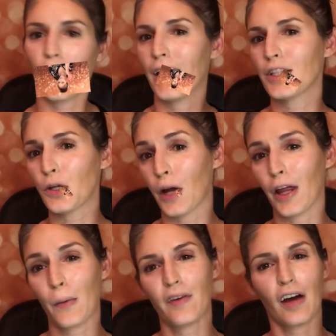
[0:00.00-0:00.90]
All right, so
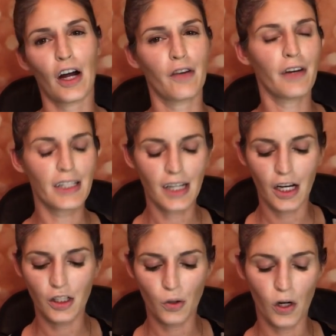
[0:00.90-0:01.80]
now that we've got our face
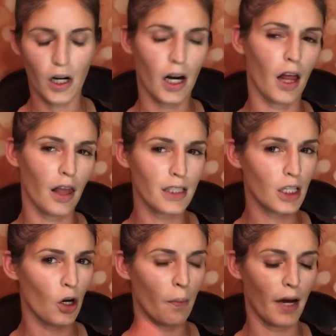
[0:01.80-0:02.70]
contoured,
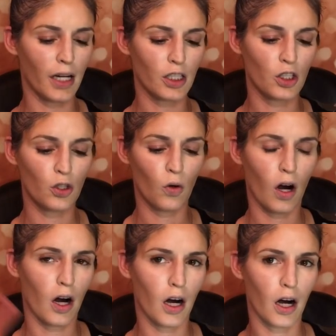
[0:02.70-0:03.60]
let's go back to
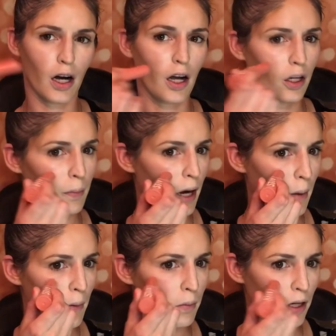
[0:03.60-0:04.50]
our
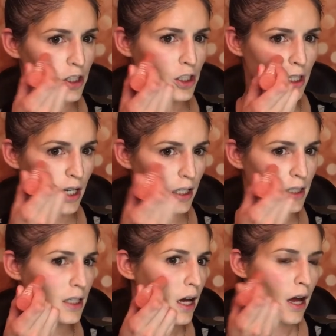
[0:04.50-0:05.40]
ColourPop blush
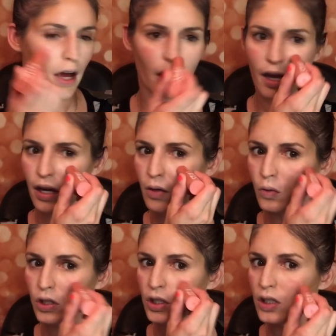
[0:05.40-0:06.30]
sticks and
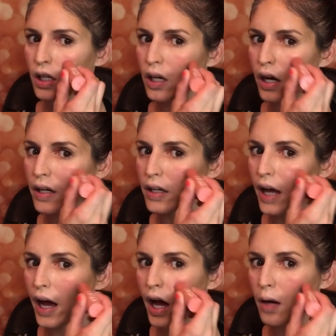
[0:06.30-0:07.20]
we're just gonna
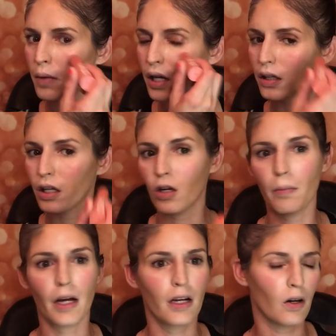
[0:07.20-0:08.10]
dab a little
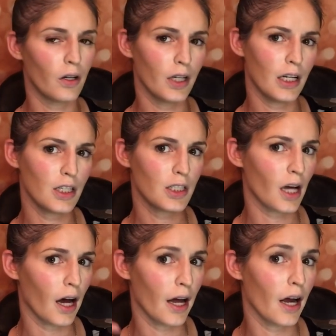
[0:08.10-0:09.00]
bit on each
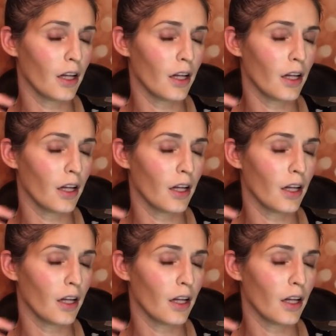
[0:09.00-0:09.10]
side.